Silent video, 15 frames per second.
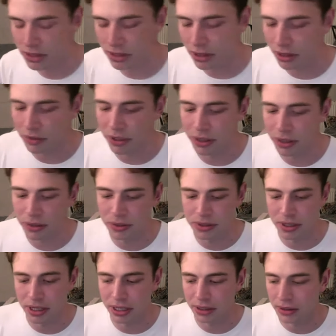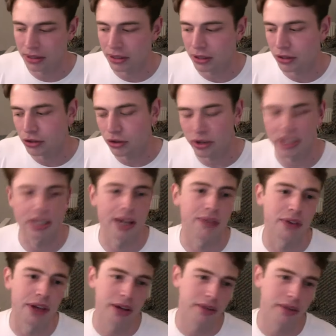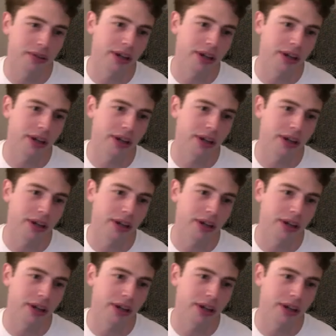scenarios, like trying to have